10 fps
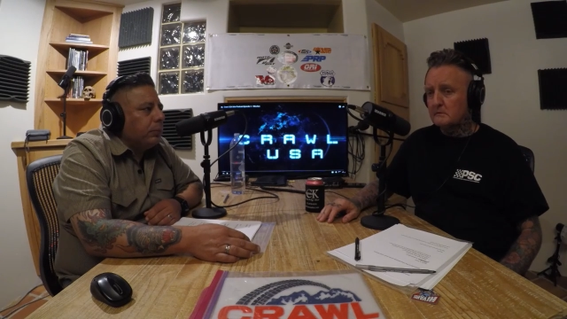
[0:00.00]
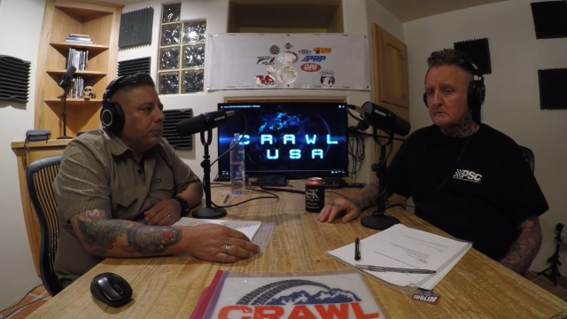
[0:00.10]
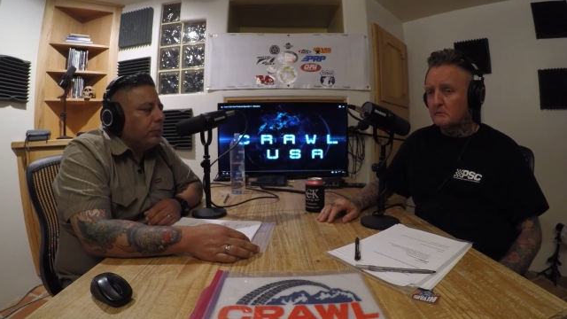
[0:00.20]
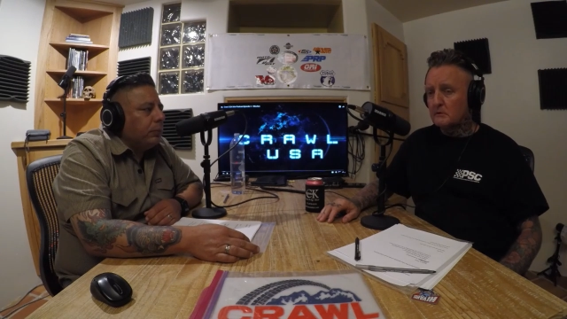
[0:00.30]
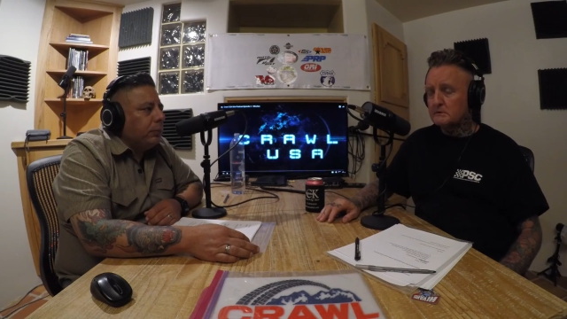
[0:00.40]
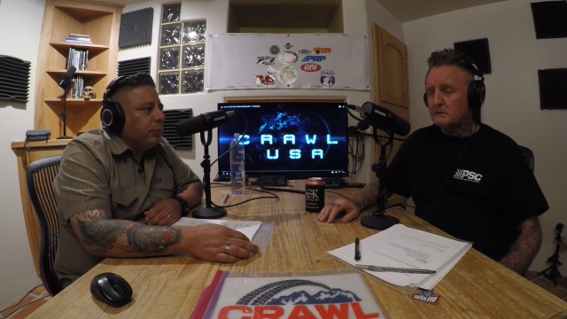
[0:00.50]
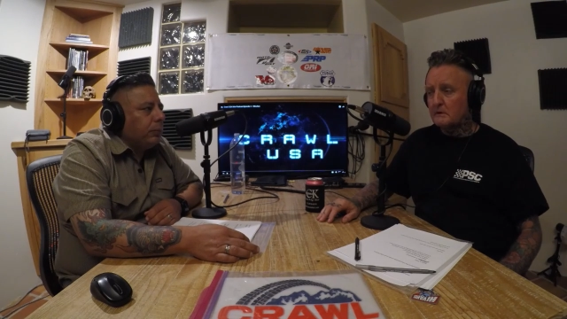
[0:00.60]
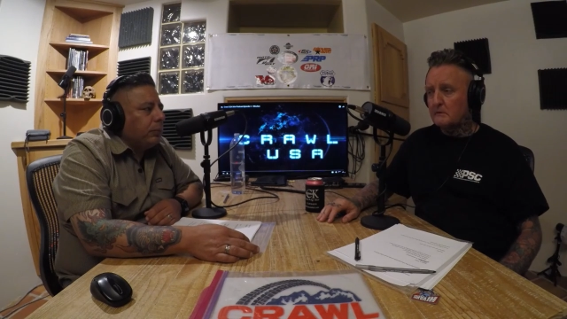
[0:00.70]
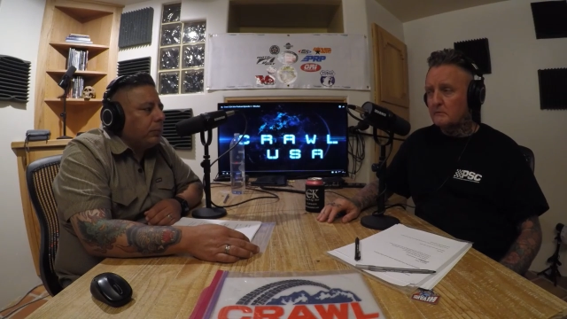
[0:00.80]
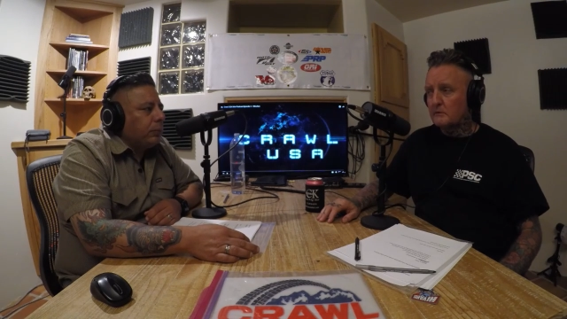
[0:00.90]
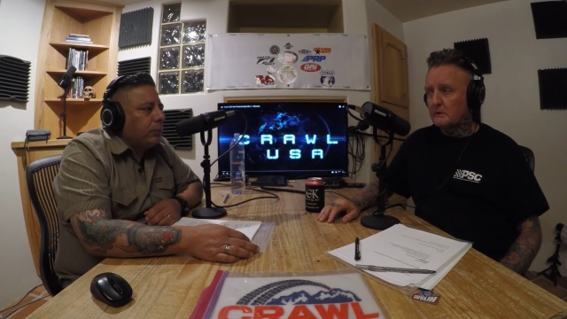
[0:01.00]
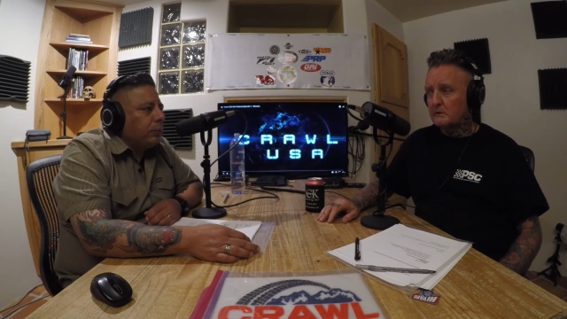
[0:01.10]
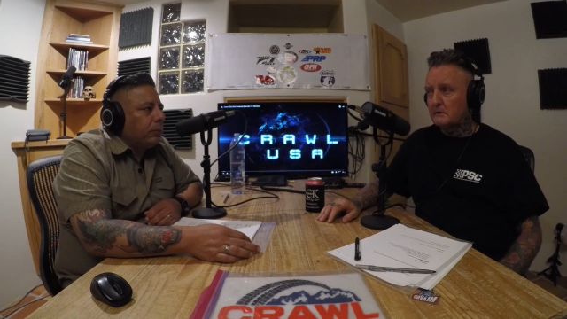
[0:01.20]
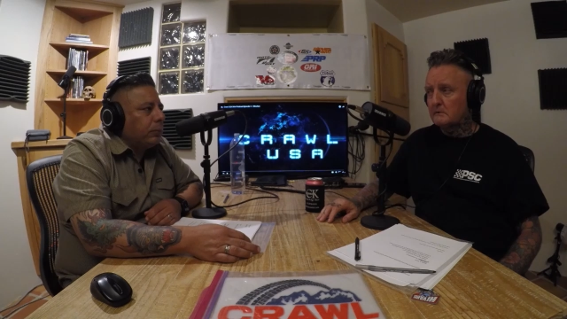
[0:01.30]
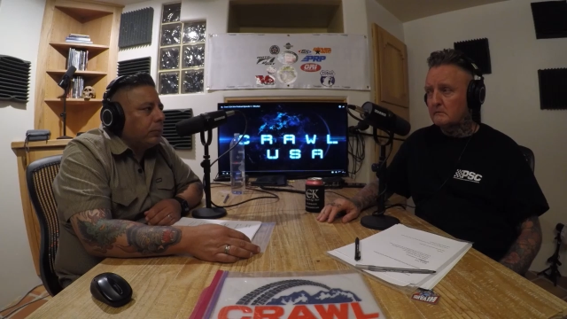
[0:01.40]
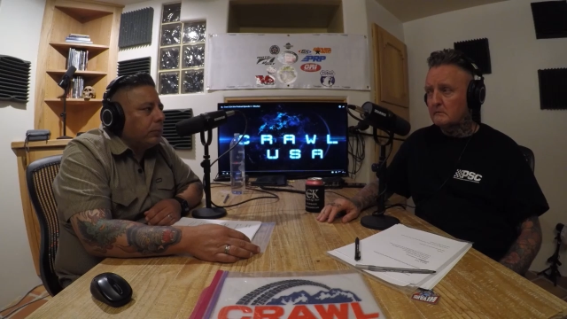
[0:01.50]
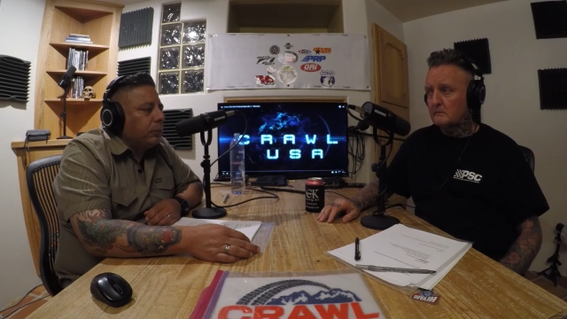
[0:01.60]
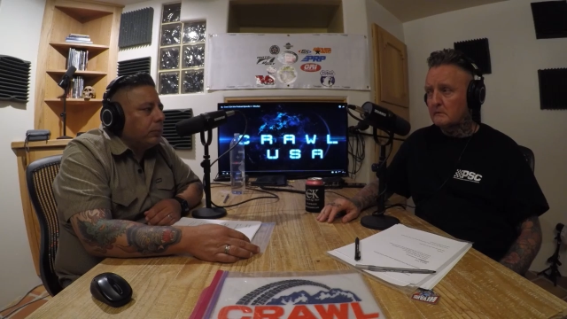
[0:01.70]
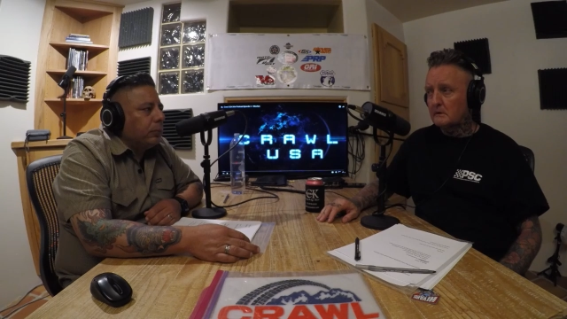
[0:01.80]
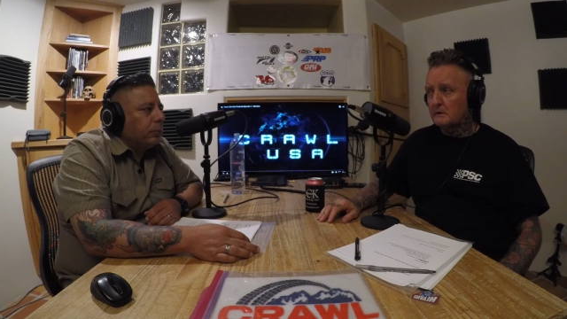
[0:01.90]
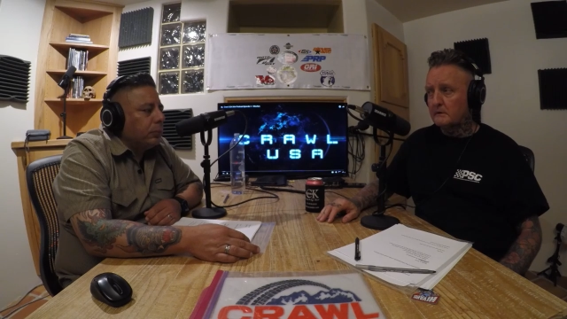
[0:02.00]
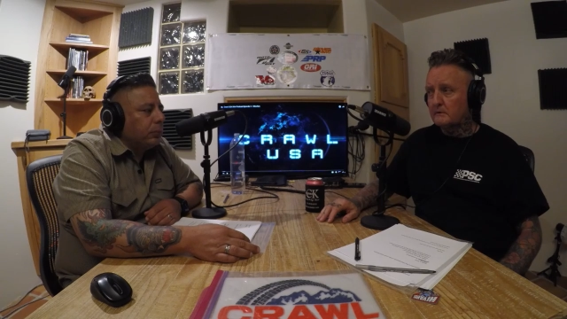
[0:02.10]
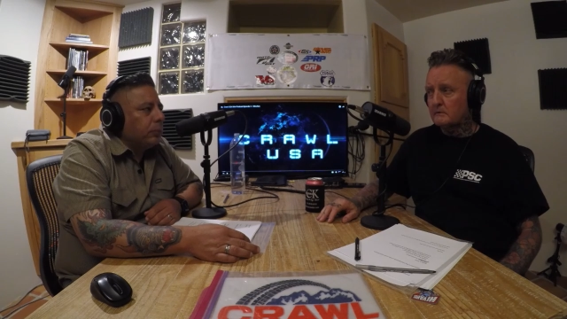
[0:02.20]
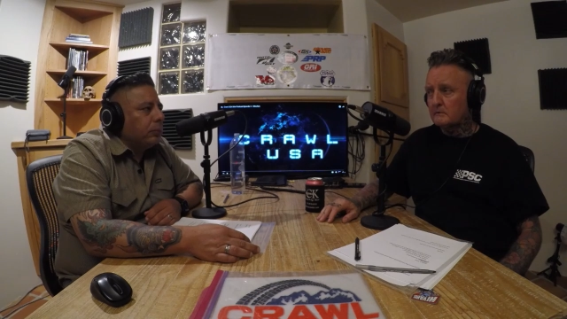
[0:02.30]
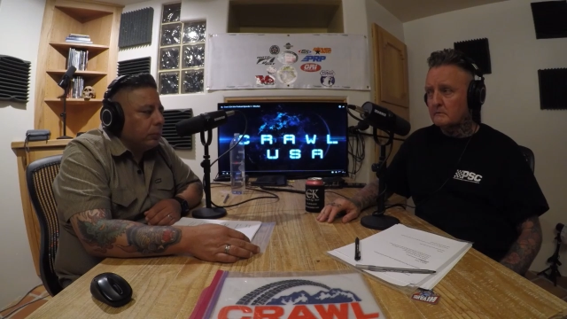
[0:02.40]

Speaker 1: the ones that are really clear,